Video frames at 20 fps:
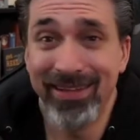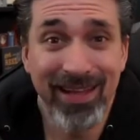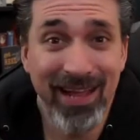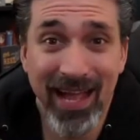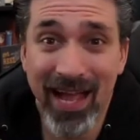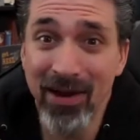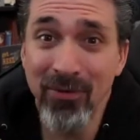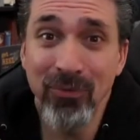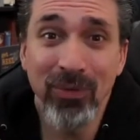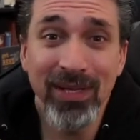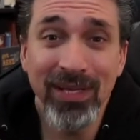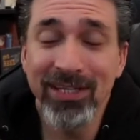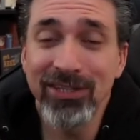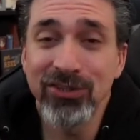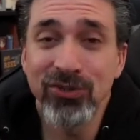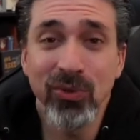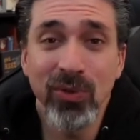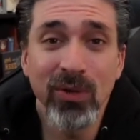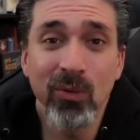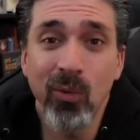I really
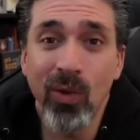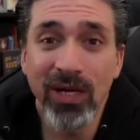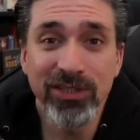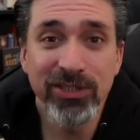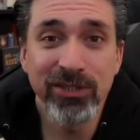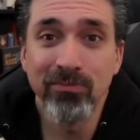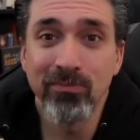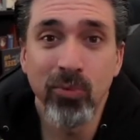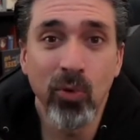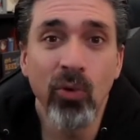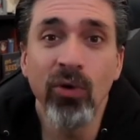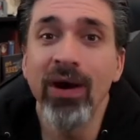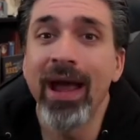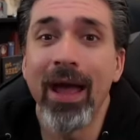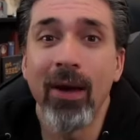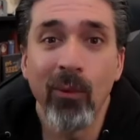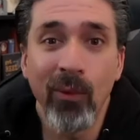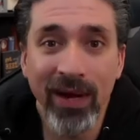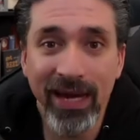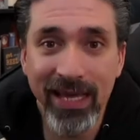enjoyed watching
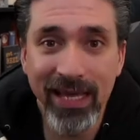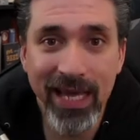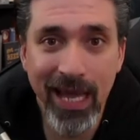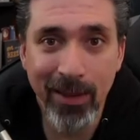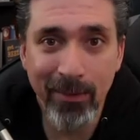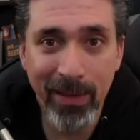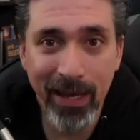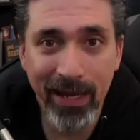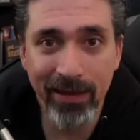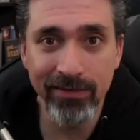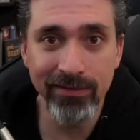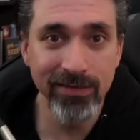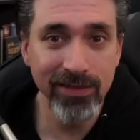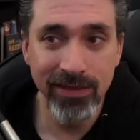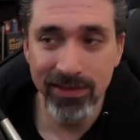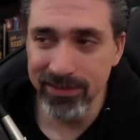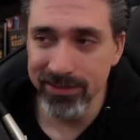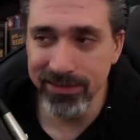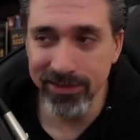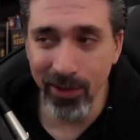Borat when it came out.
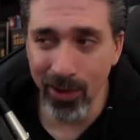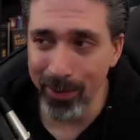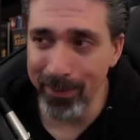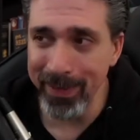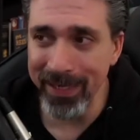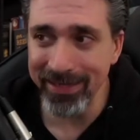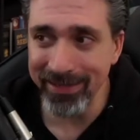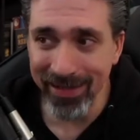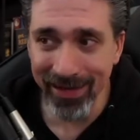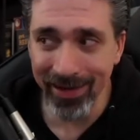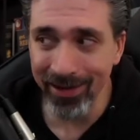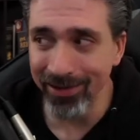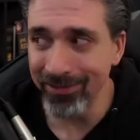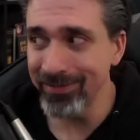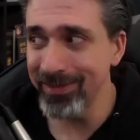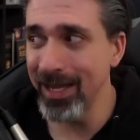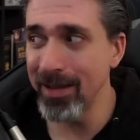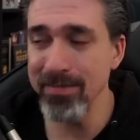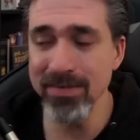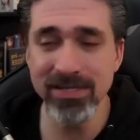So, I mean, you know,
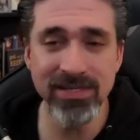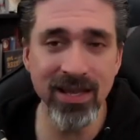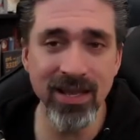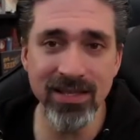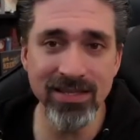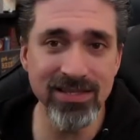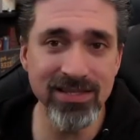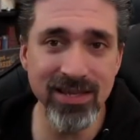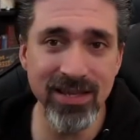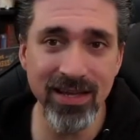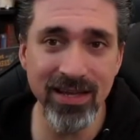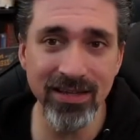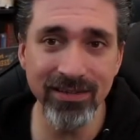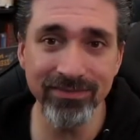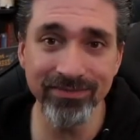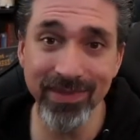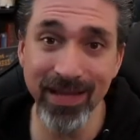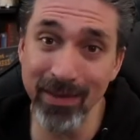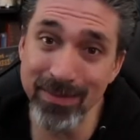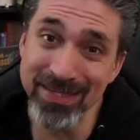Amazon's
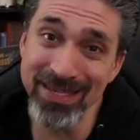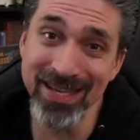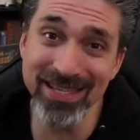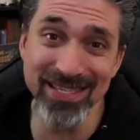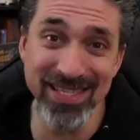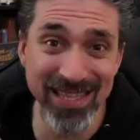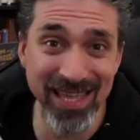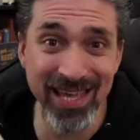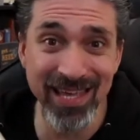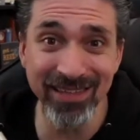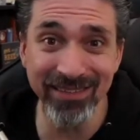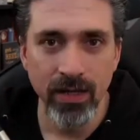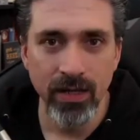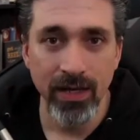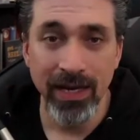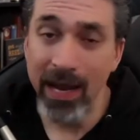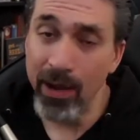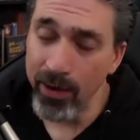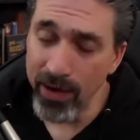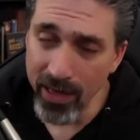a thing.
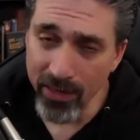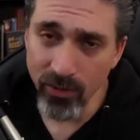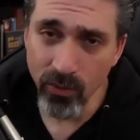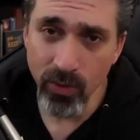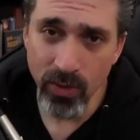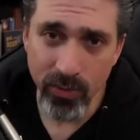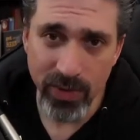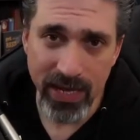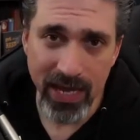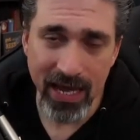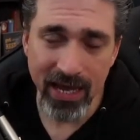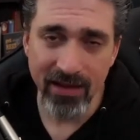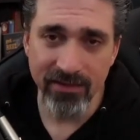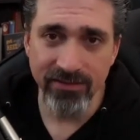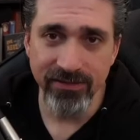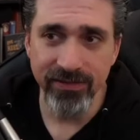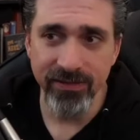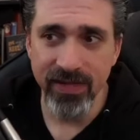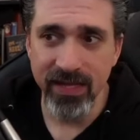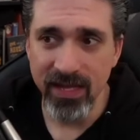Now, another one we
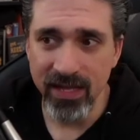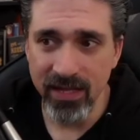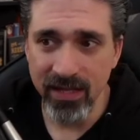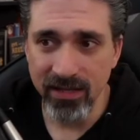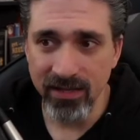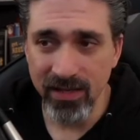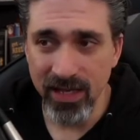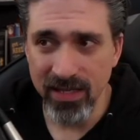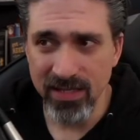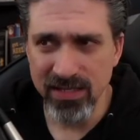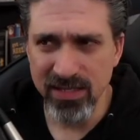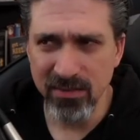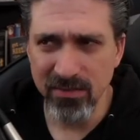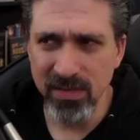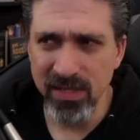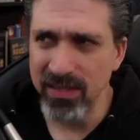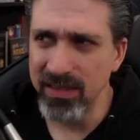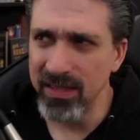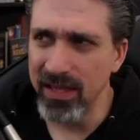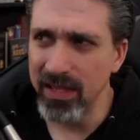have and
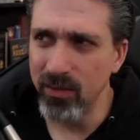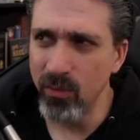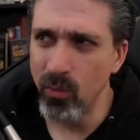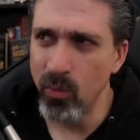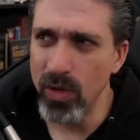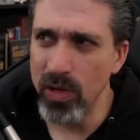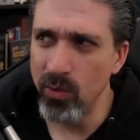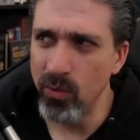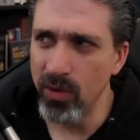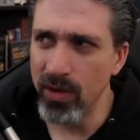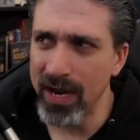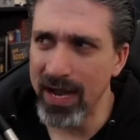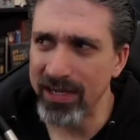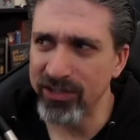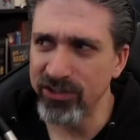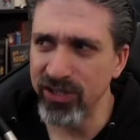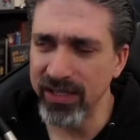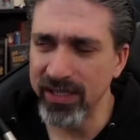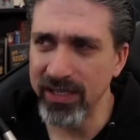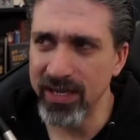something that we were
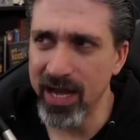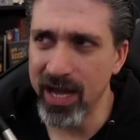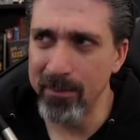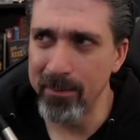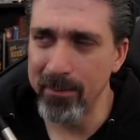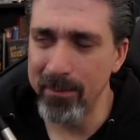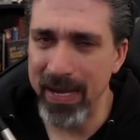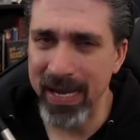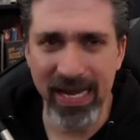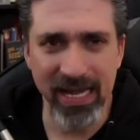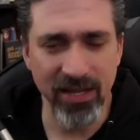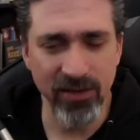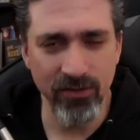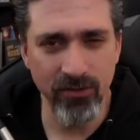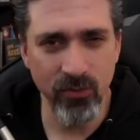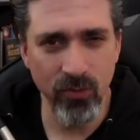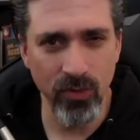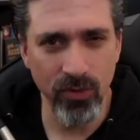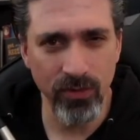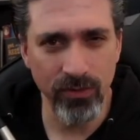actually not paying
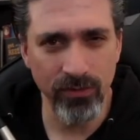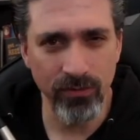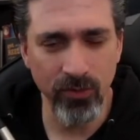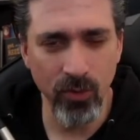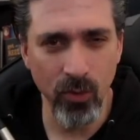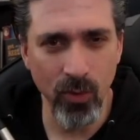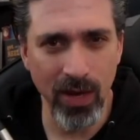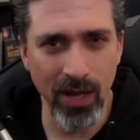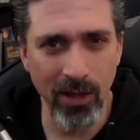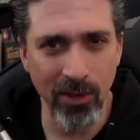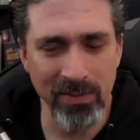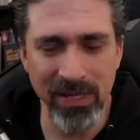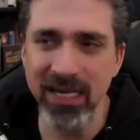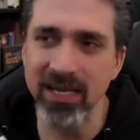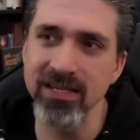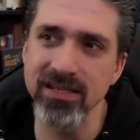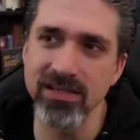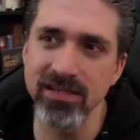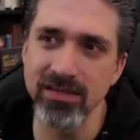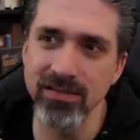for a while,
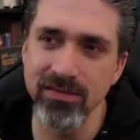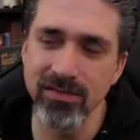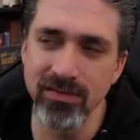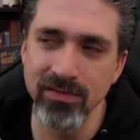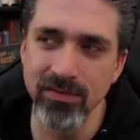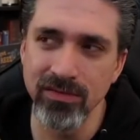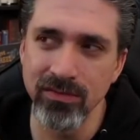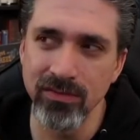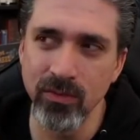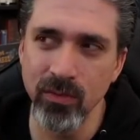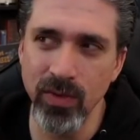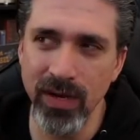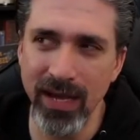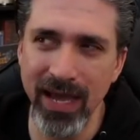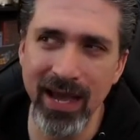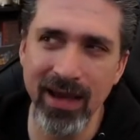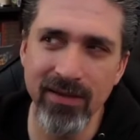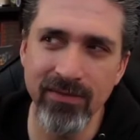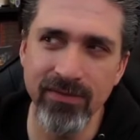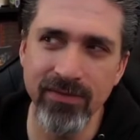because we
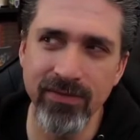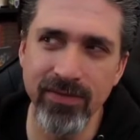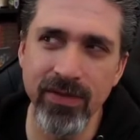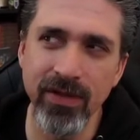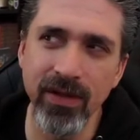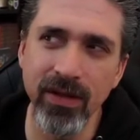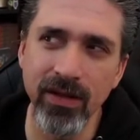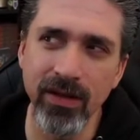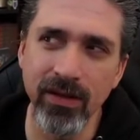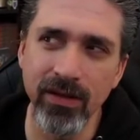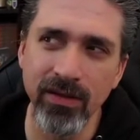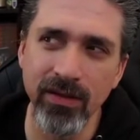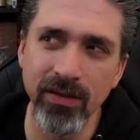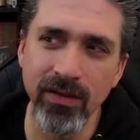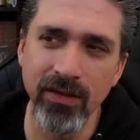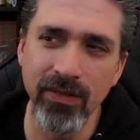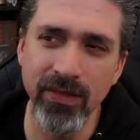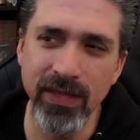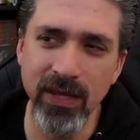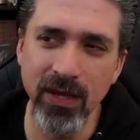have the
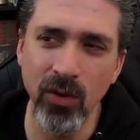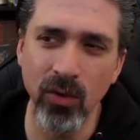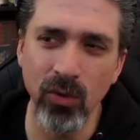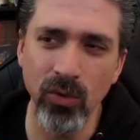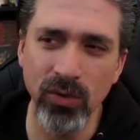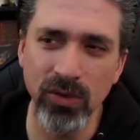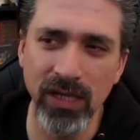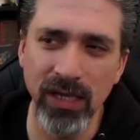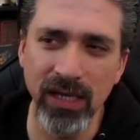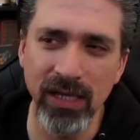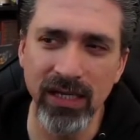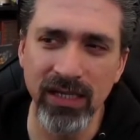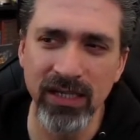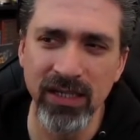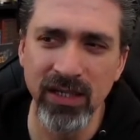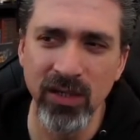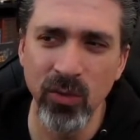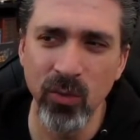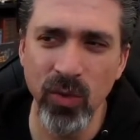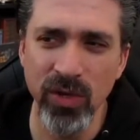whole,
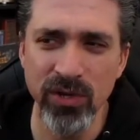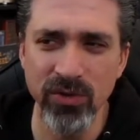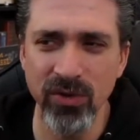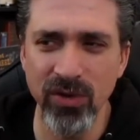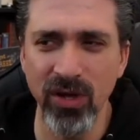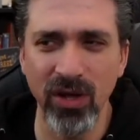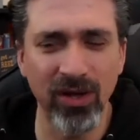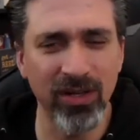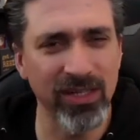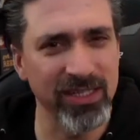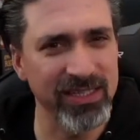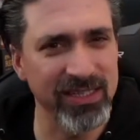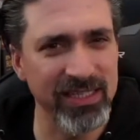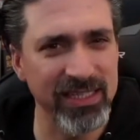what do you call it?